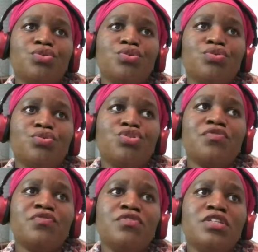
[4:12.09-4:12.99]
to
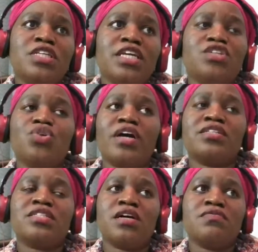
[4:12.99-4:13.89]
really sort of
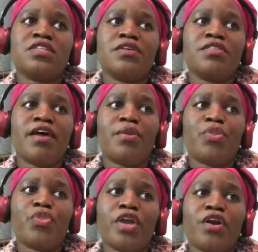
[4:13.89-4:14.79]
dig into ourselves
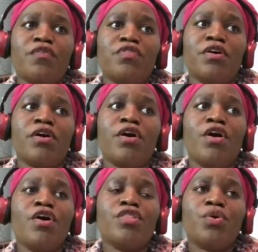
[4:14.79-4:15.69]
and think of
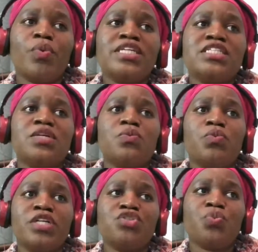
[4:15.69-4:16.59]
the ways
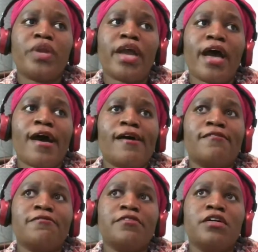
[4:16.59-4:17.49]
in which we
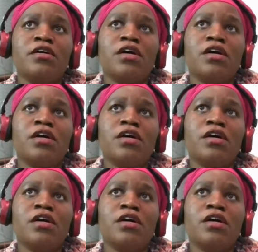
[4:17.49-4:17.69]
have